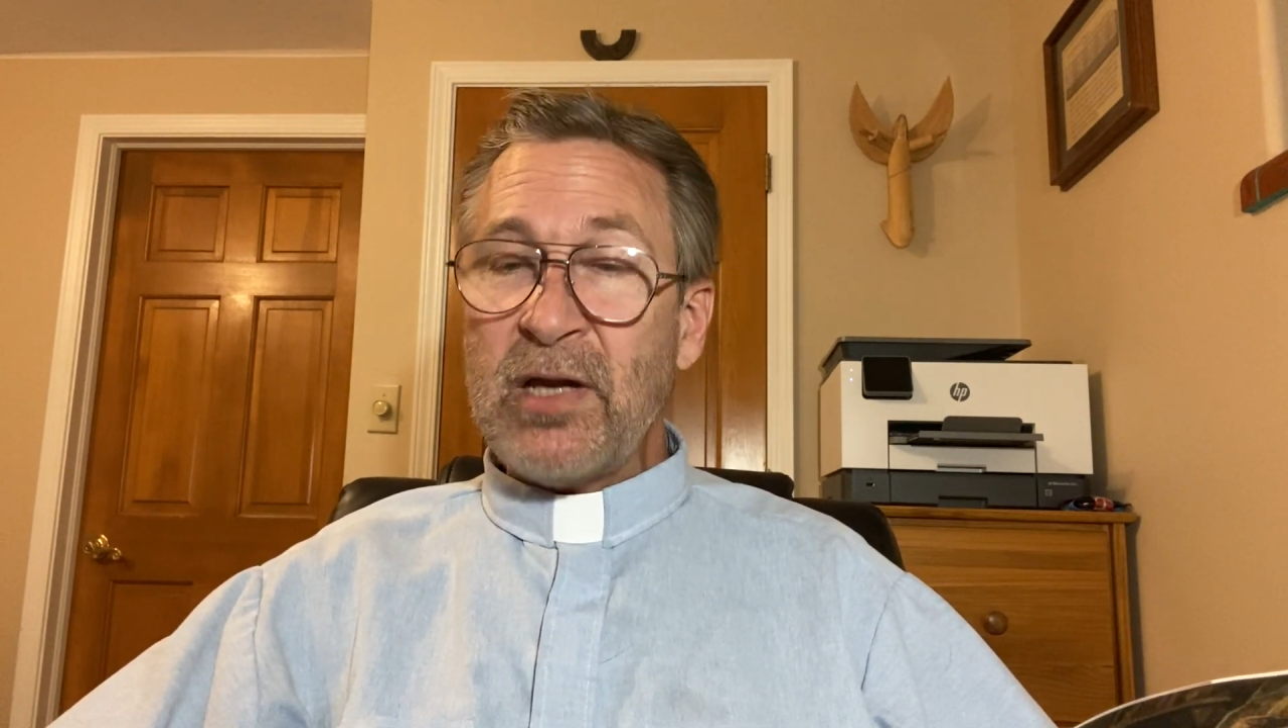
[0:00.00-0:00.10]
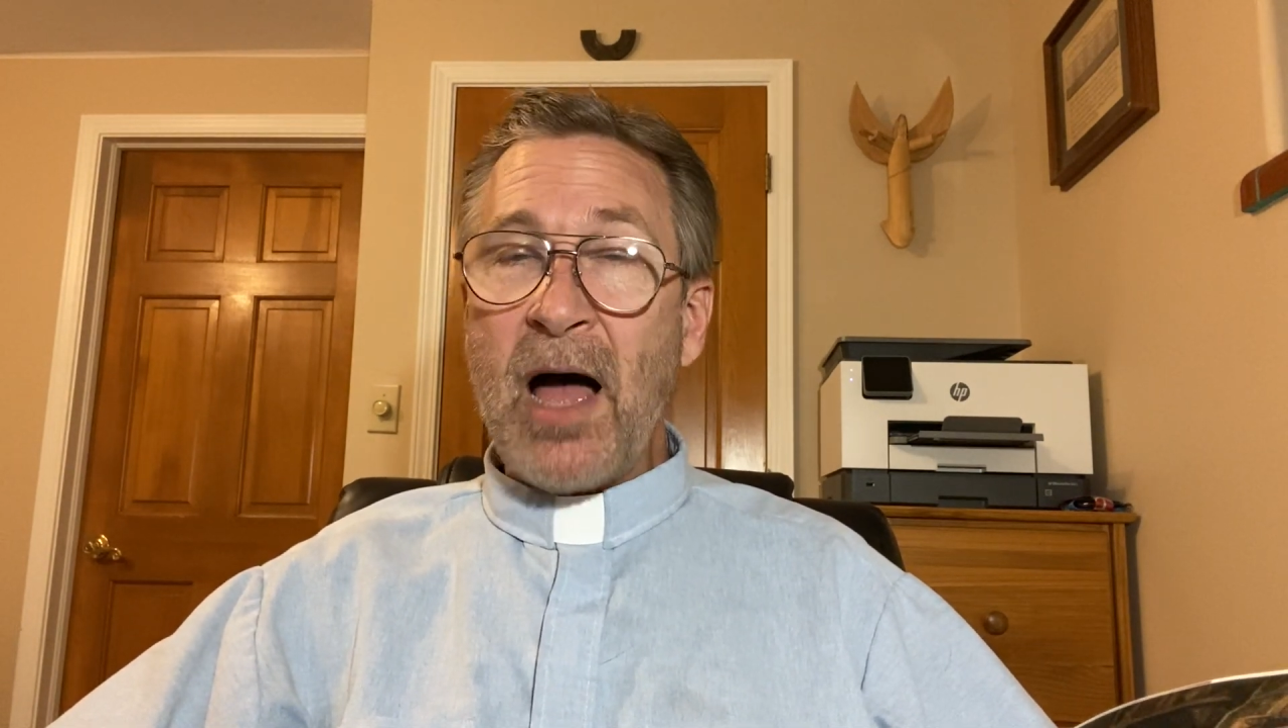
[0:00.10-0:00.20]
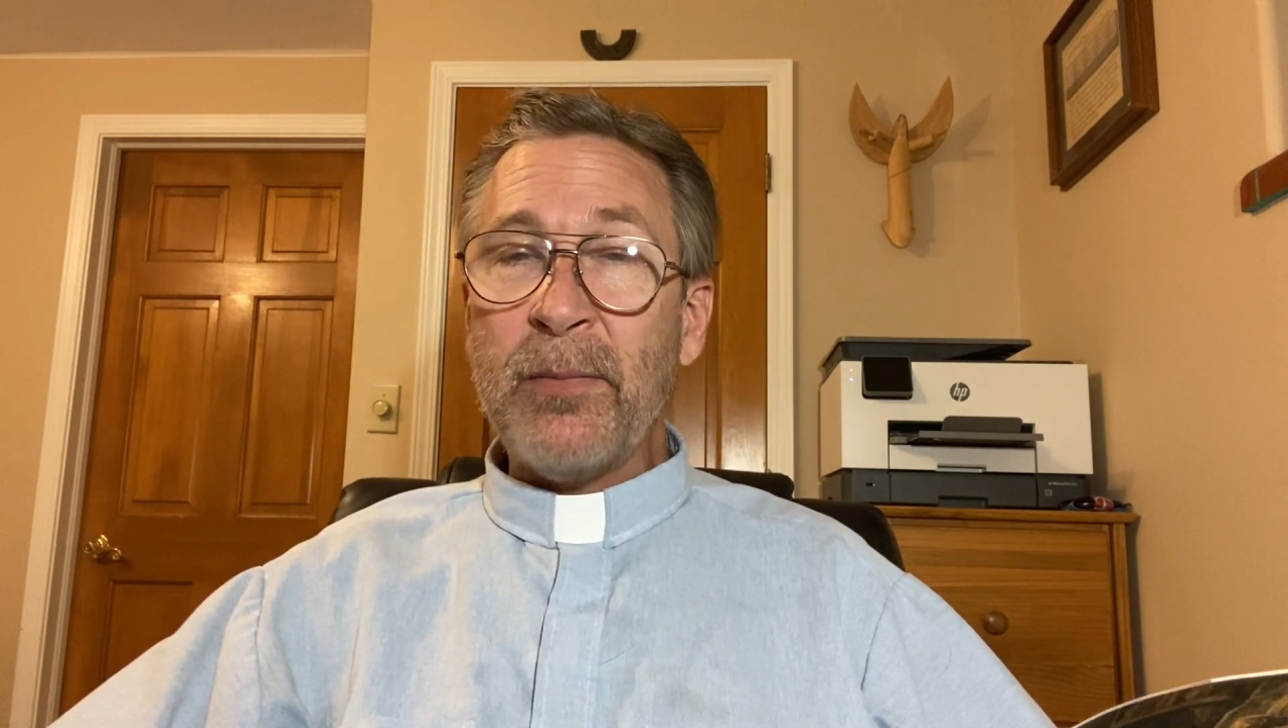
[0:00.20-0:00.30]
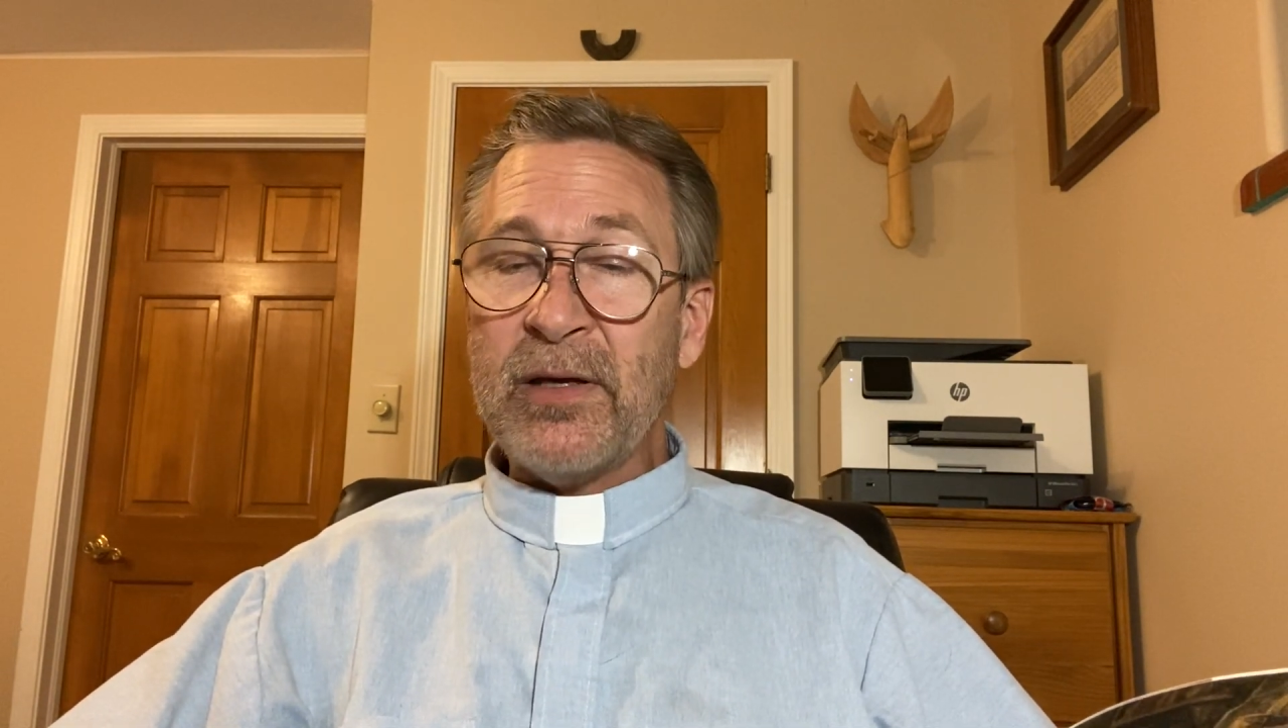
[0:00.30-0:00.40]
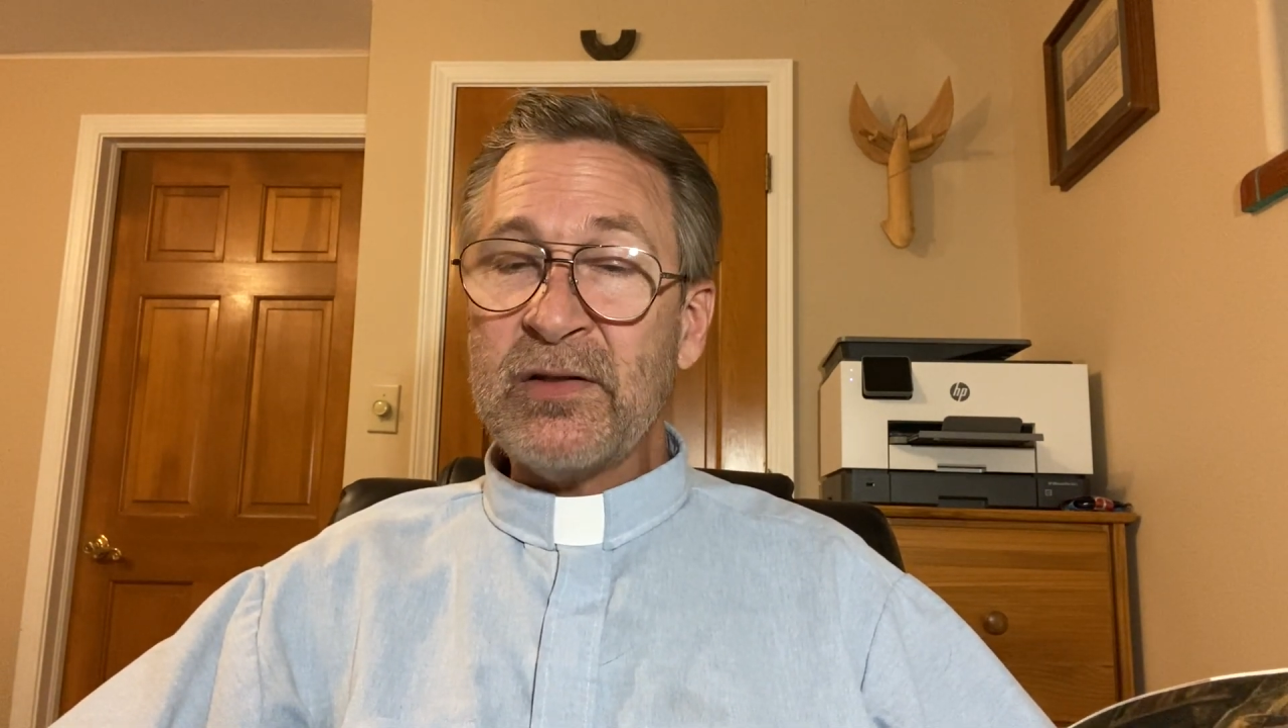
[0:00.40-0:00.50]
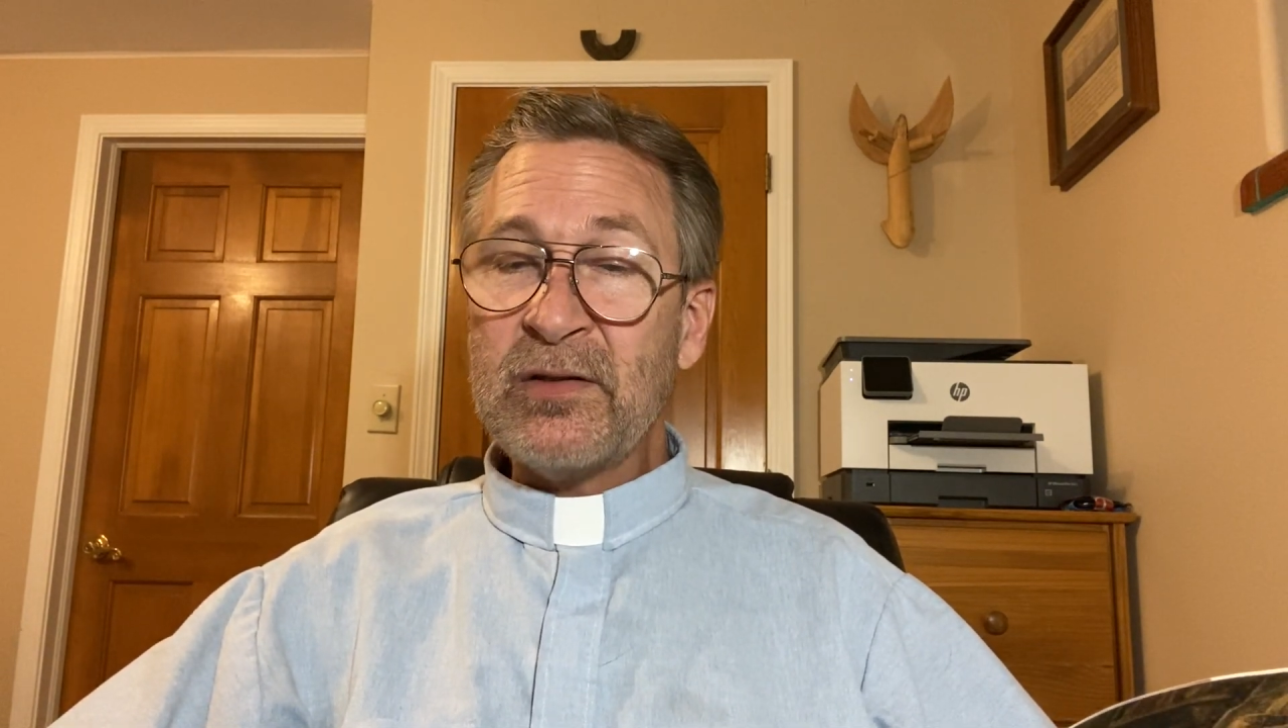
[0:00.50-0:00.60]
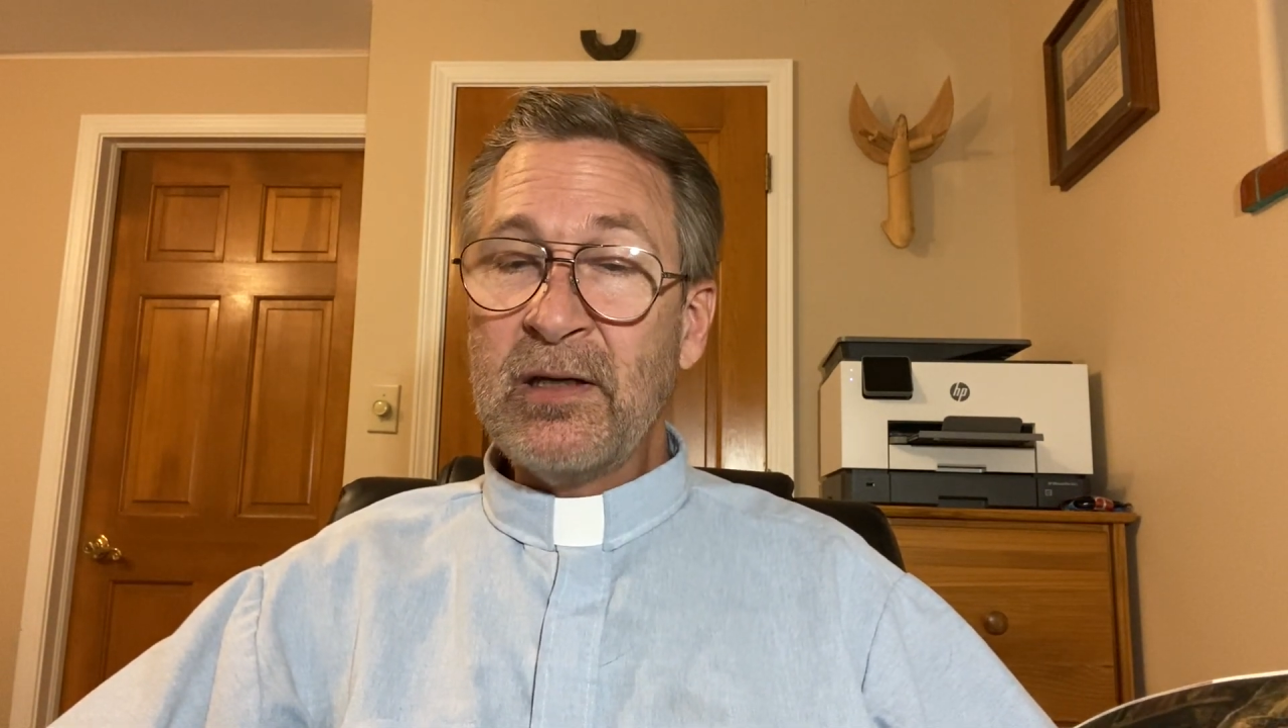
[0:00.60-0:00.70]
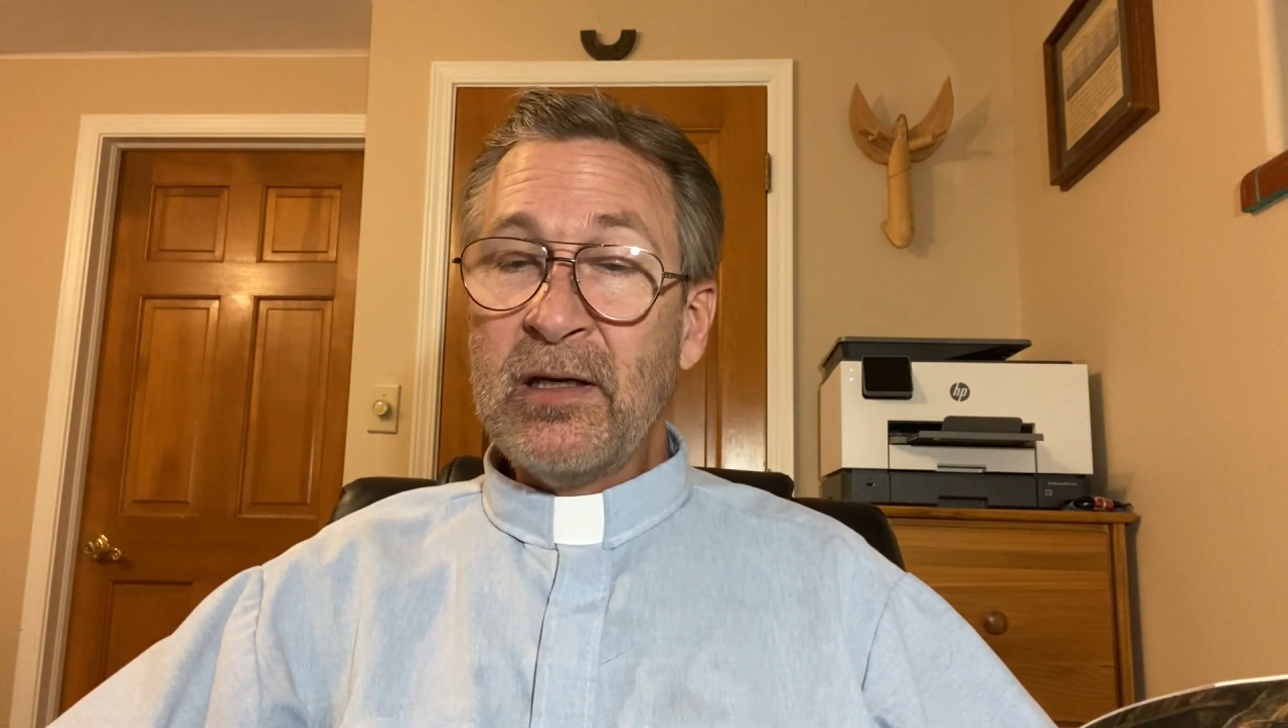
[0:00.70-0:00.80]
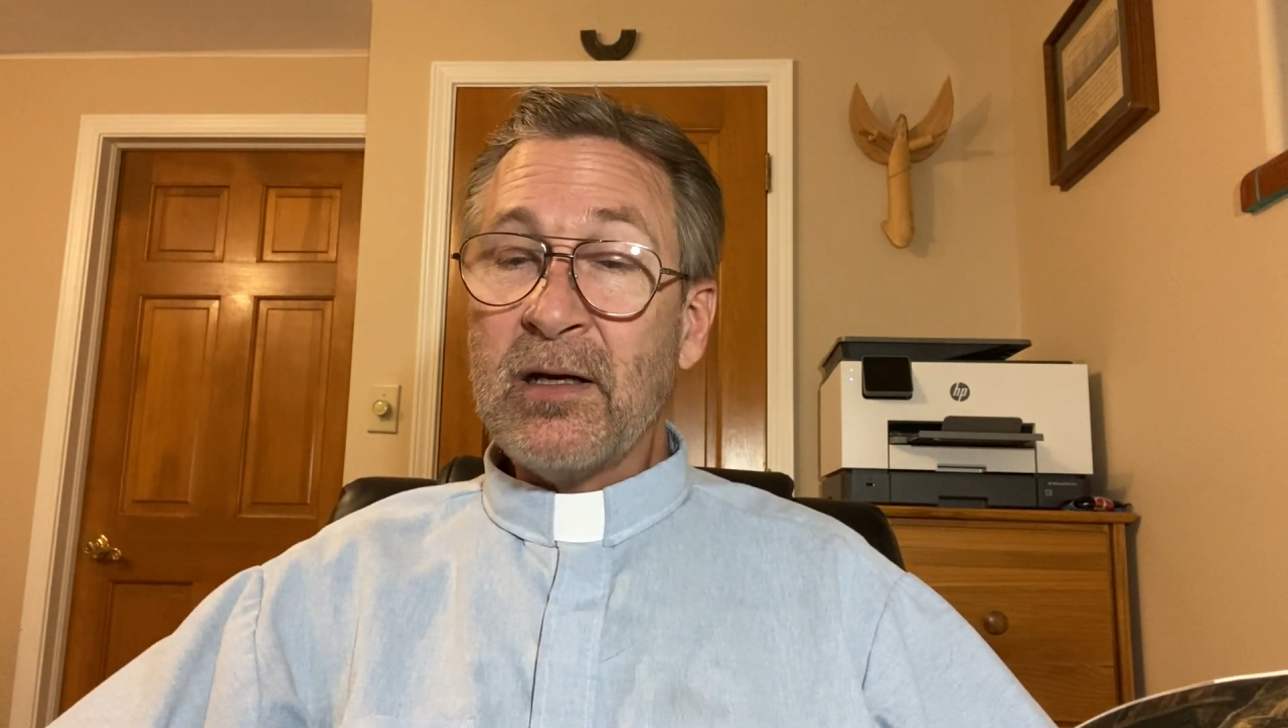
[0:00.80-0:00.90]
Thomas